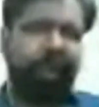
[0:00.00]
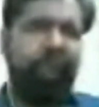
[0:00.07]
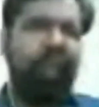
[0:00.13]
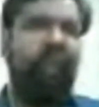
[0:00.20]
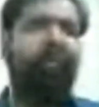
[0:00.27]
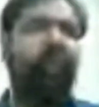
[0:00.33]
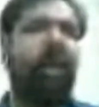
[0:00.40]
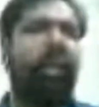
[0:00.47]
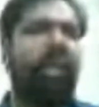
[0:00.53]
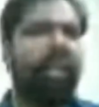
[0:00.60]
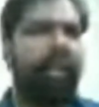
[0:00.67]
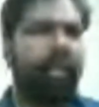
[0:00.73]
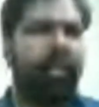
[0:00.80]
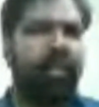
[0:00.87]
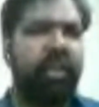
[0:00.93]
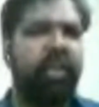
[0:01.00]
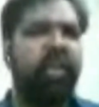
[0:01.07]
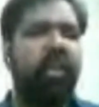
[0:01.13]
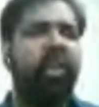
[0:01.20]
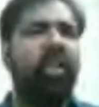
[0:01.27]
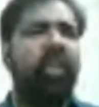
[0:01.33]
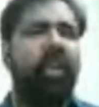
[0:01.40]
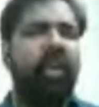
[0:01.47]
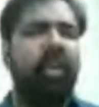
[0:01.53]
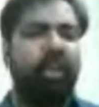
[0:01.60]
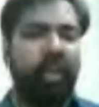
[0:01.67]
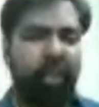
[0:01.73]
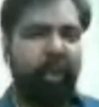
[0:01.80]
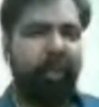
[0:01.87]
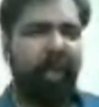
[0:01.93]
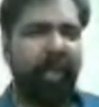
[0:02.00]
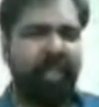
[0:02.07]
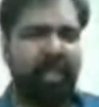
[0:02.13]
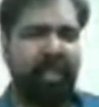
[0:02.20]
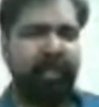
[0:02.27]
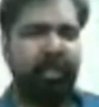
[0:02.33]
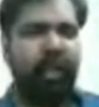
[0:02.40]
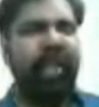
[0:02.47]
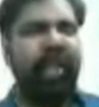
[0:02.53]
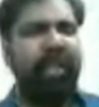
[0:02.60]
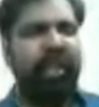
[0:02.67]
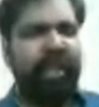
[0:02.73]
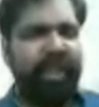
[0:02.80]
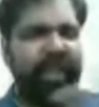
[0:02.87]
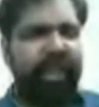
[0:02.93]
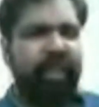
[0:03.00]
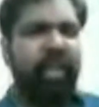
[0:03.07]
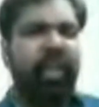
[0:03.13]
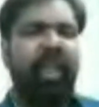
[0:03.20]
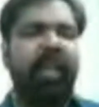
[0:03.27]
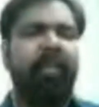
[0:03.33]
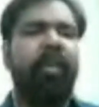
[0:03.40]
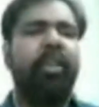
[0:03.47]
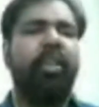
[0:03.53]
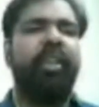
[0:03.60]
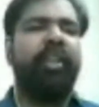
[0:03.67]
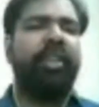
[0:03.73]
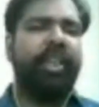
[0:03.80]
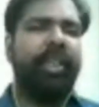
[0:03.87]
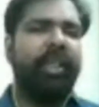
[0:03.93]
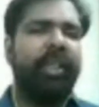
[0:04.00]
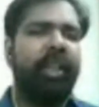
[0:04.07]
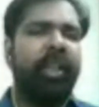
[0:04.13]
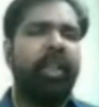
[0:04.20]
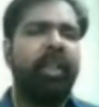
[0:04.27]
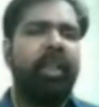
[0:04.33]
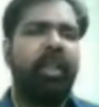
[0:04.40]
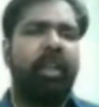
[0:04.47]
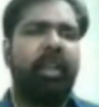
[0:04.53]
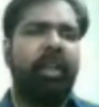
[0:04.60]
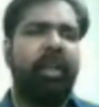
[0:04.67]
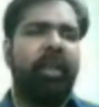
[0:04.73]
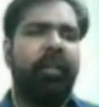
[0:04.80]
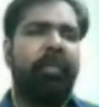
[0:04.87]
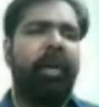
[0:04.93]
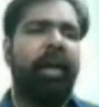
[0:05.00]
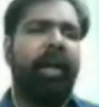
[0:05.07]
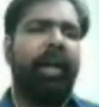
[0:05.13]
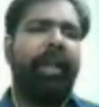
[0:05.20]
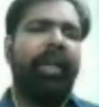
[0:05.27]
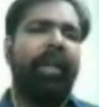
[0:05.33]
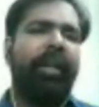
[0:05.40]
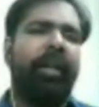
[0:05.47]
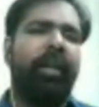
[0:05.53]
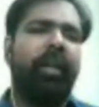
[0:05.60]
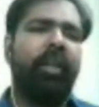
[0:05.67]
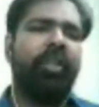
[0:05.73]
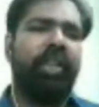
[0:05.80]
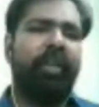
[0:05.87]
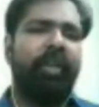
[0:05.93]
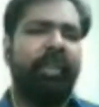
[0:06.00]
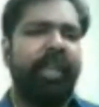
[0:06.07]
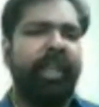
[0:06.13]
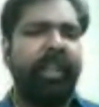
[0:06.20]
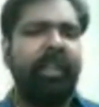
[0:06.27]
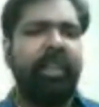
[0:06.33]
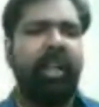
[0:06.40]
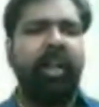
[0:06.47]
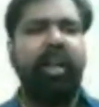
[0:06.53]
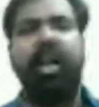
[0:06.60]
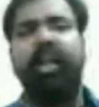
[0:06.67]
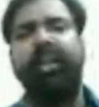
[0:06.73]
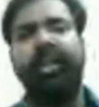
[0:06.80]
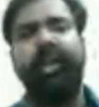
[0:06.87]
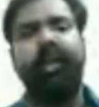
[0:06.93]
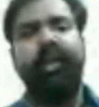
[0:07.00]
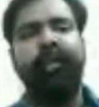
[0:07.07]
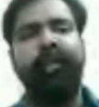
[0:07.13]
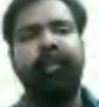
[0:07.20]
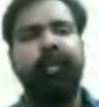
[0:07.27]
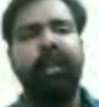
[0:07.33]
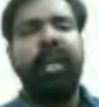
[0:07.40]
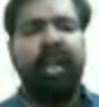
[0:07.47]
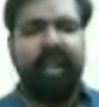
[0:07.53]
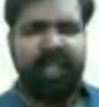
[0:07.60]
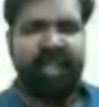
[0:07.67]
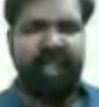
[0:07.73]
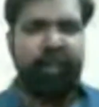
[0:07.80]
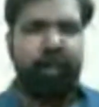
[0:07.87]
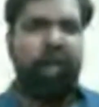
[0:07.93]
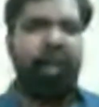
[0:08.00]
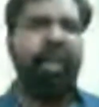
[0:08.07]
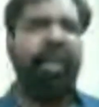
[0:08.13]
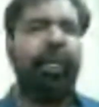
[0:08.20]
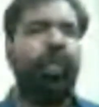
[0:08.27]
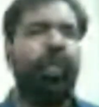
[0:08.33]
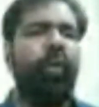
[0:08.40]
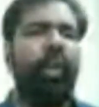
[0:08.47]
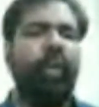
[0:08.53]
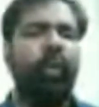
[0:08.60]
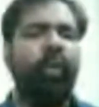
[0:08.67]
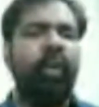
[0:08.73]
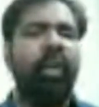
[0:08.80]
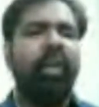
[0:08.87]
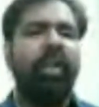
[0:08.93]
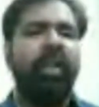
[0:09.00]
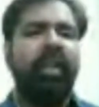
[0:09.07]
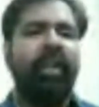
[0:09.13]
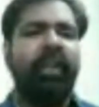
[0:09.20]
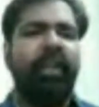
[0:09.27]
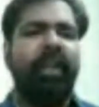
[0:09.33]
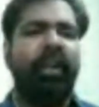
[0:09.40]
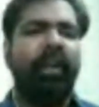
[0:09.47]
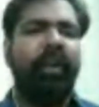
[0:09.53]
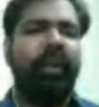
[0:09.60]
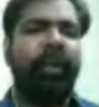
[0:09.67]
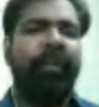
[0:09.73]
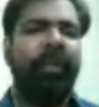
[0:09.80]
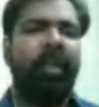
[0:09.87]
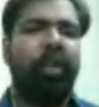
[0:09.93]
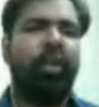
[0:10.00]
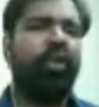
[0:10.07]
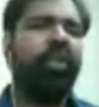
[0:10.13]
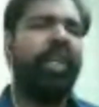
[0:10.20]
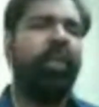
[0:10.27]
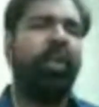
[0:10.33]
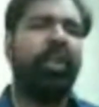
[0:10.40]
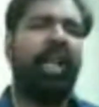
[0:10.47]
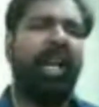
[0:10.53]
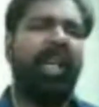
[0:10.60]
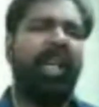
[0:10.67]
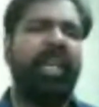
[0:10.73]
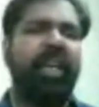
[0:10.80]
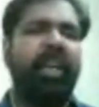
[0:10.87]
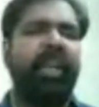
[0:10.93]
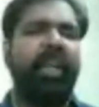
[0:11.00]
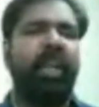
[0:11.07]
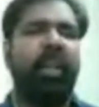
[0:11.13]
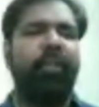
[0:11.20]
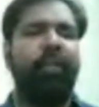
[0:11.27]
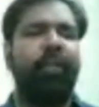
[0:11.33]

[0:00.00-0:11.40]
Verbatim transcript: partition. Uh, sorry, not partition. I'm sorry. The internal emergency uh, by uh, Srimati Indira Gandhi. Like I've already told you, uh, Rushdie was highly critical of